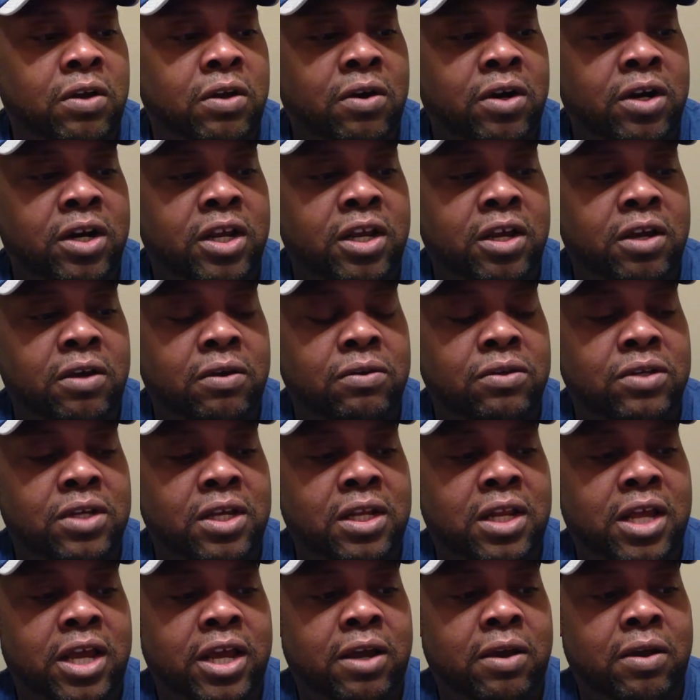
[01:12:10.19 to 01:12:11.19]

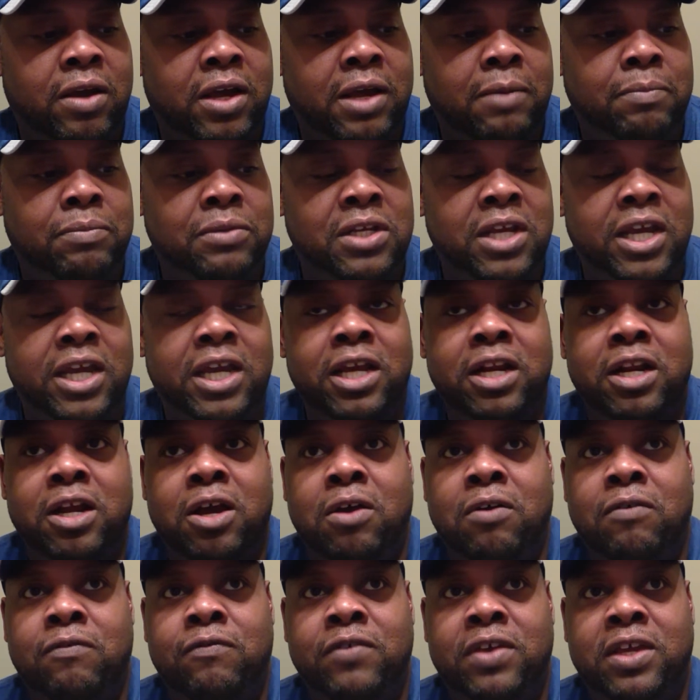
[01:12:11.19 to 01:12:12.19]
RDOs, I'm taking
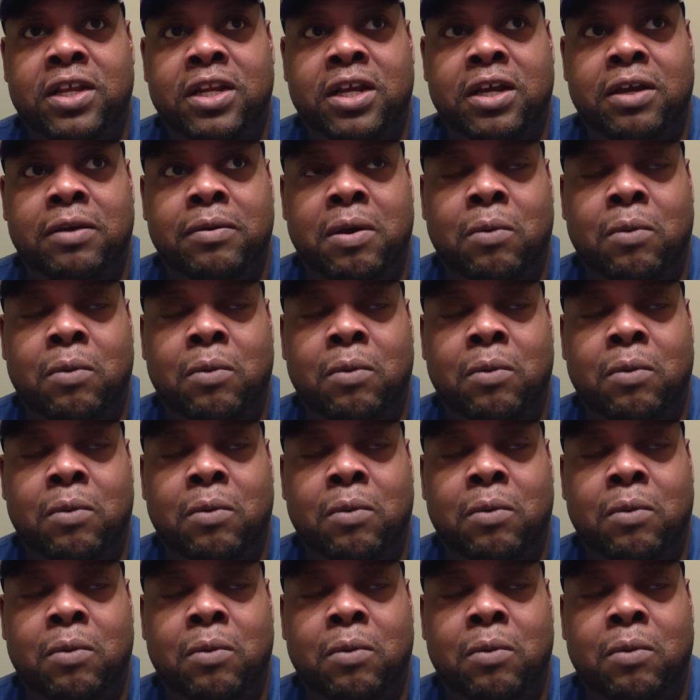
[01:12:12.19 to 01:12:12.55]
off, and